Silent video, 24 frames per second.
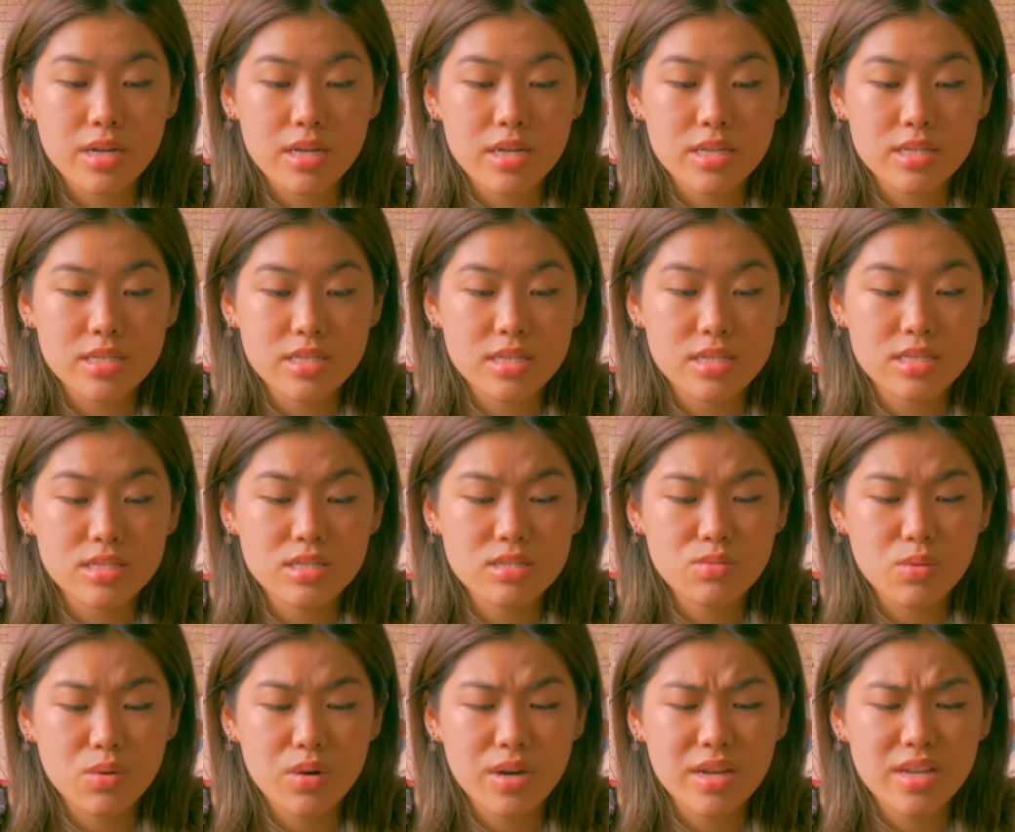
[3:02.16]
it is
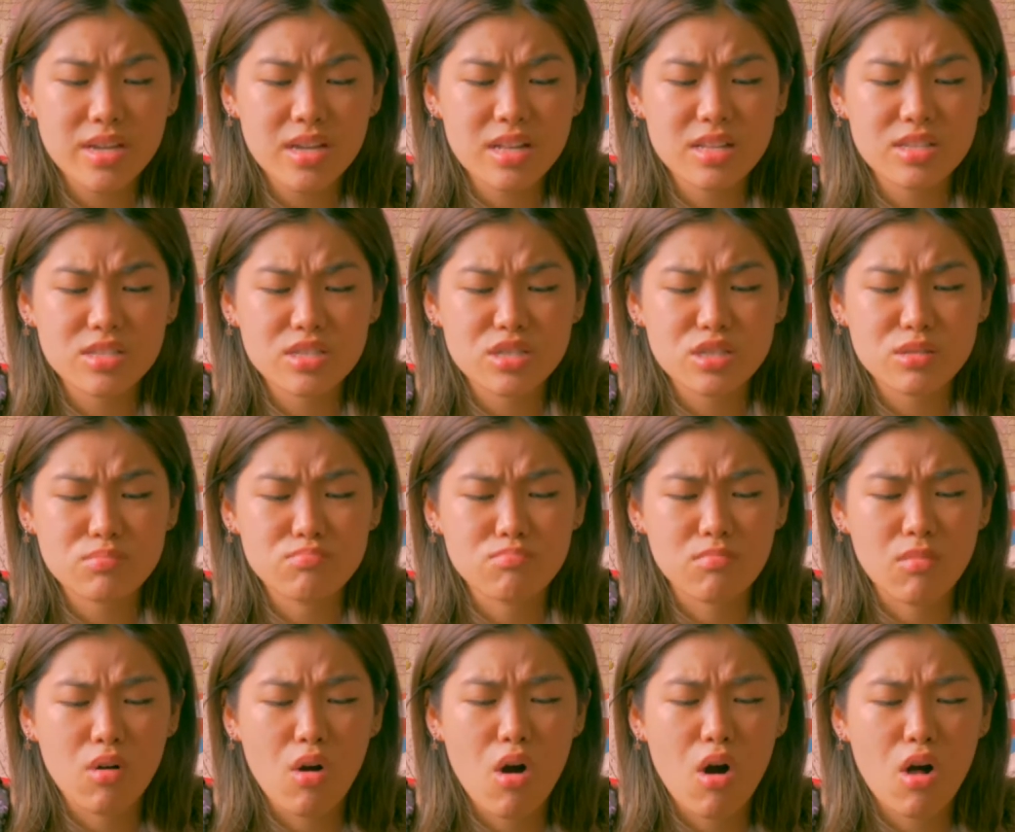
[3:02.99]
quite a
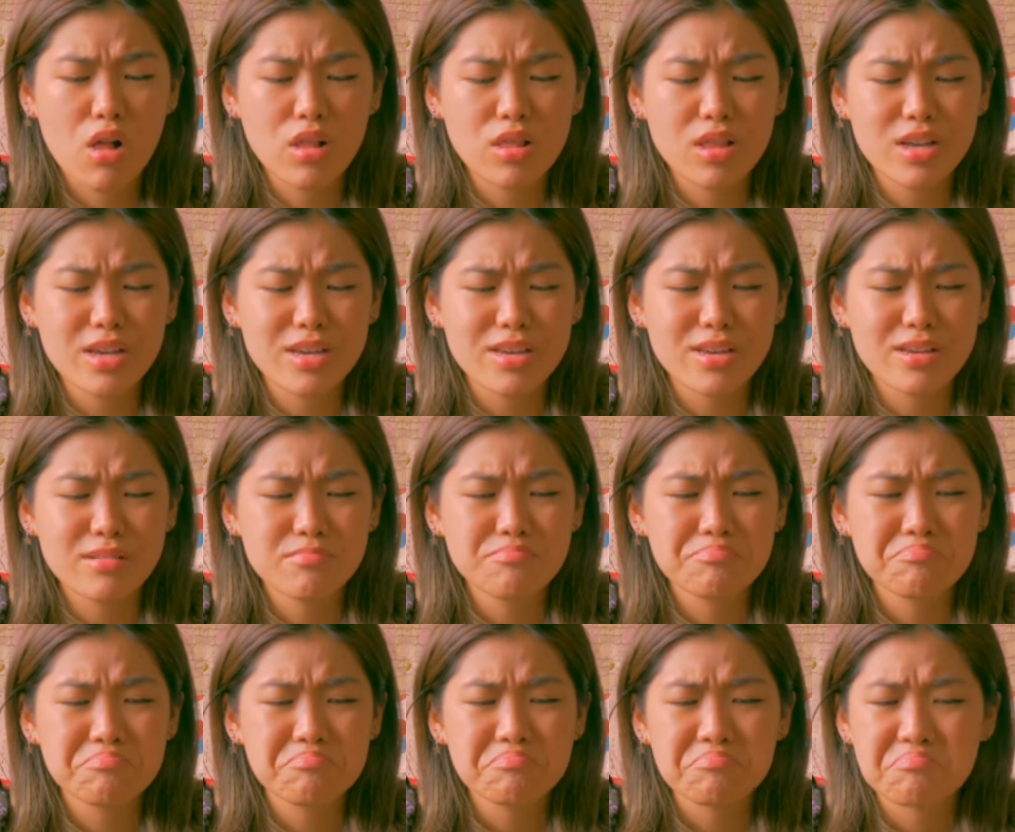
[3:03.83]
small like
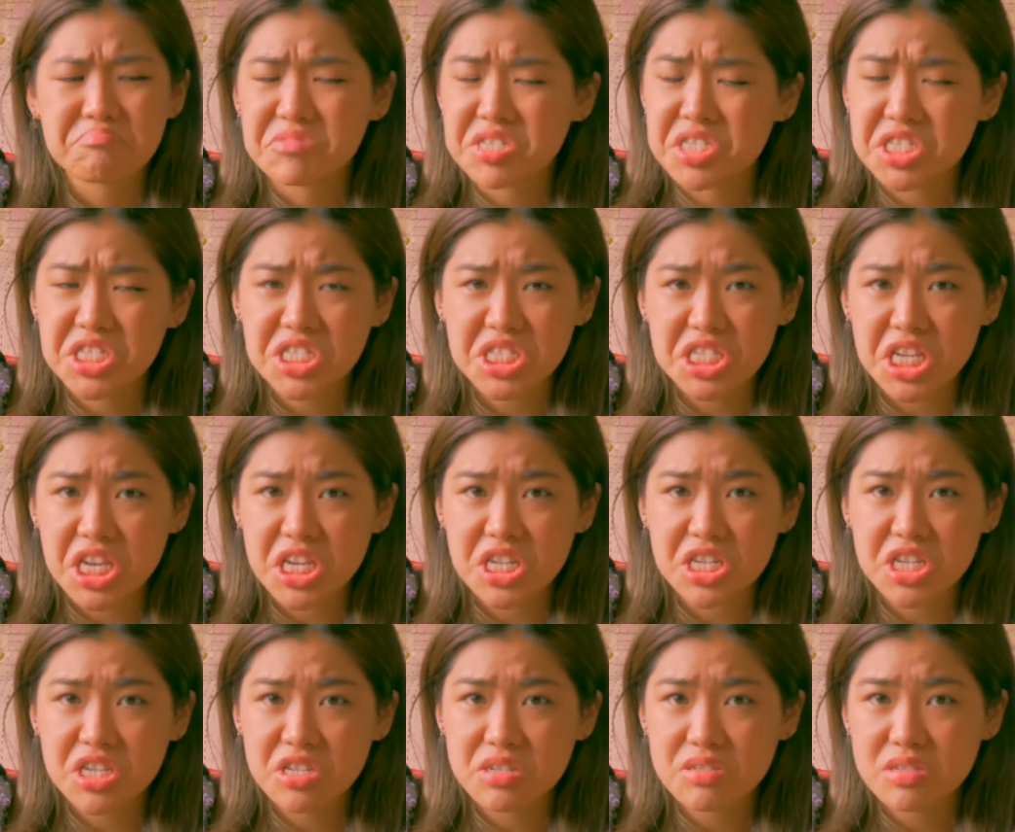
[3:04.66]

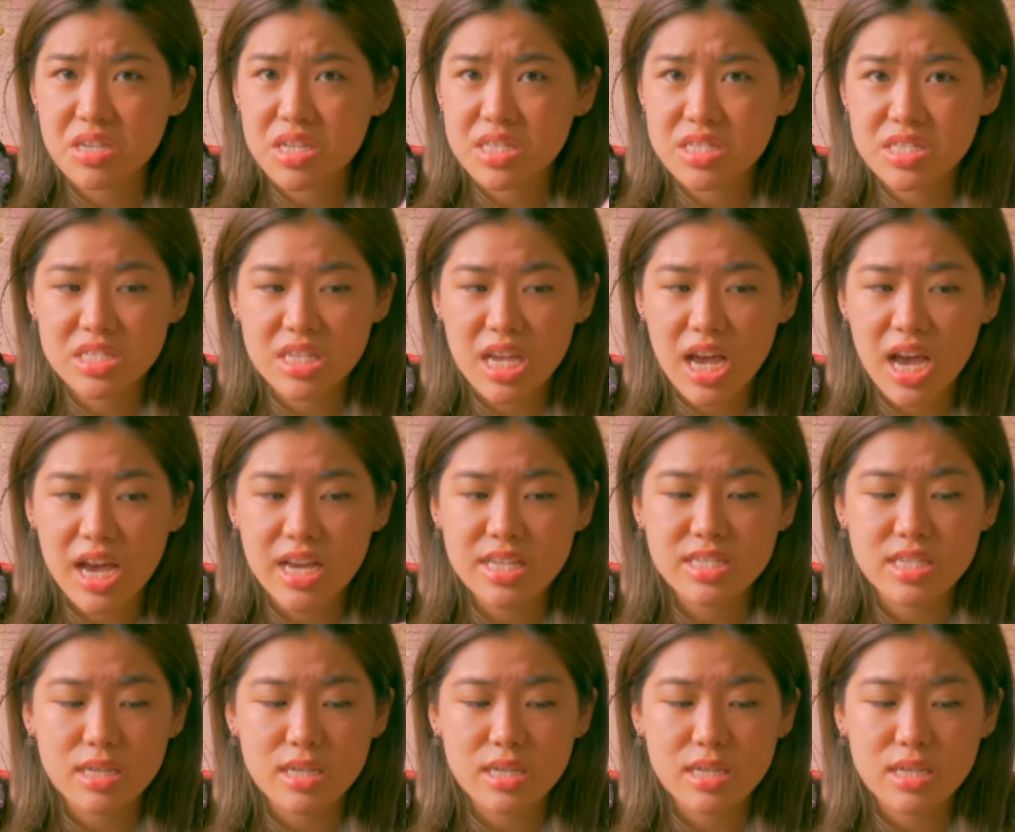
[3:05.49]
container and size.